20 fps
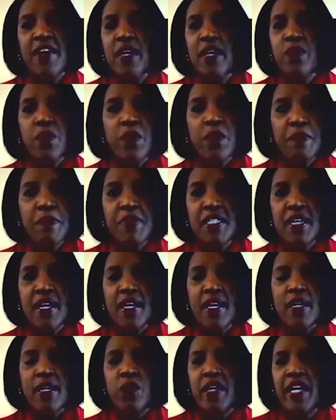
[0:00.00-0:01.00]

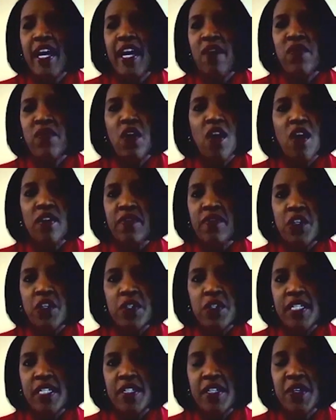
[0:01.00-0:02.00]
website would have all of your
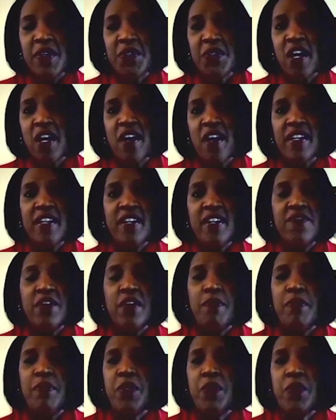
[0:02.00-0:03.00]
details on it,
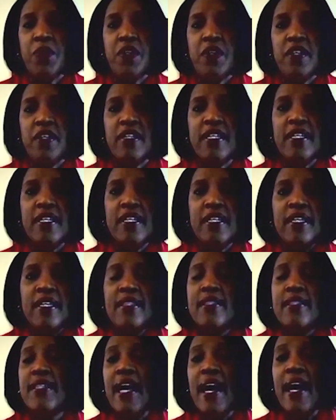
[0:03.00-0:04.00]
from your
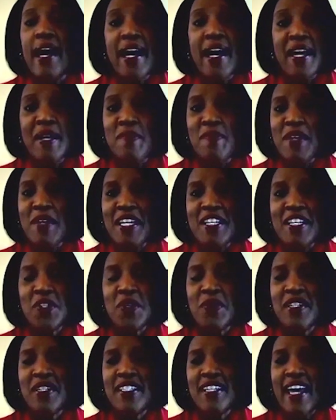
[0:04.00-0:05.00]
time that is
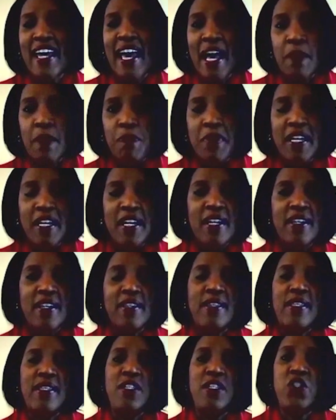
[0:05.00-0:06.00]
going to happen,
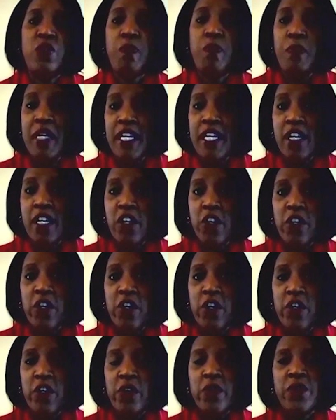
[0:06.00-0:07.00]
the
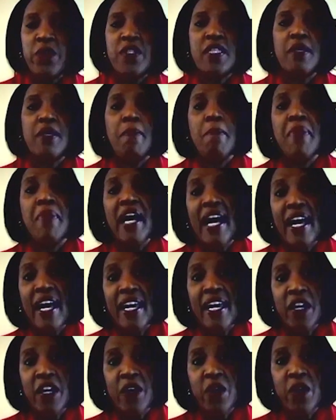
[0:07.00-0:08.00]
speakers, the
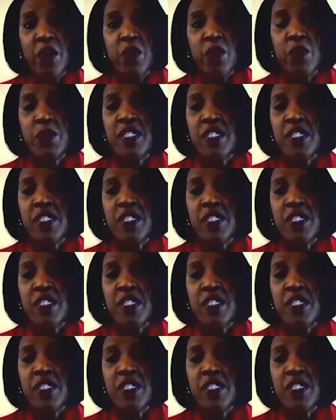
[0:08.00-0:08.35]
bios,